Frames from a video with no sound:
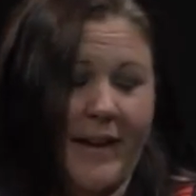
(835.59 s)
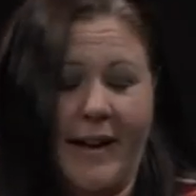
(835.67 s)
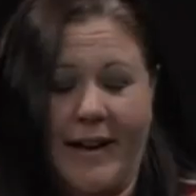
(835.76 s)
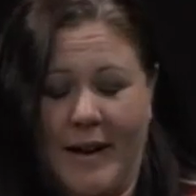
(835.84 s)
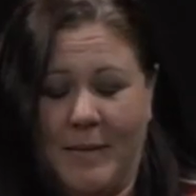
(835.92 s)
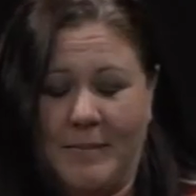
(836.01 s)

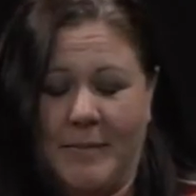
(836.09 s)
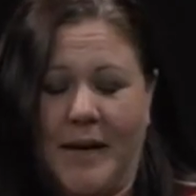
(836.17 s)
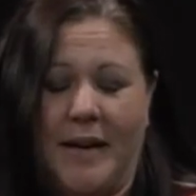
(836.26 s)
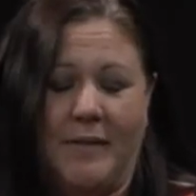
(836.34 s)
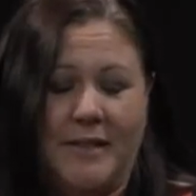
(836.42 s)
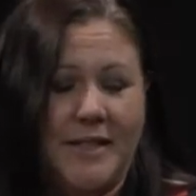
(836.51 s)
I
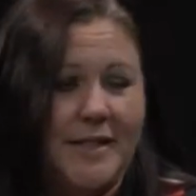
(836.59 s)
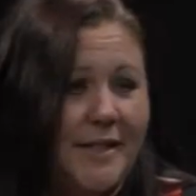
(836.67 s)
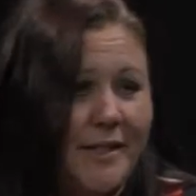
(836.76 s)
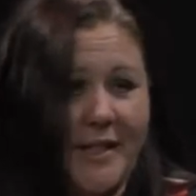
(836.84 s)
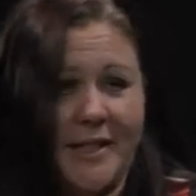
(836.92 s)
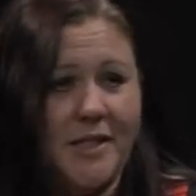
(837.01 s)
obviously
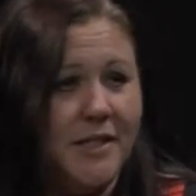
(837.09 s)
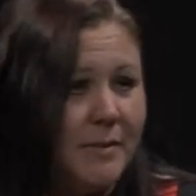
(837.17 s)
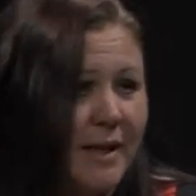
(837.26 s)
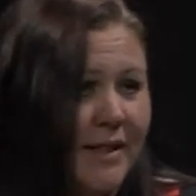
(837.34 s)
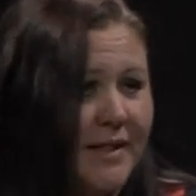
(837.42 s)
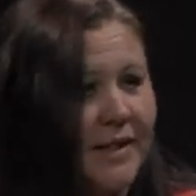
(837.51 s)
didn't change his mind.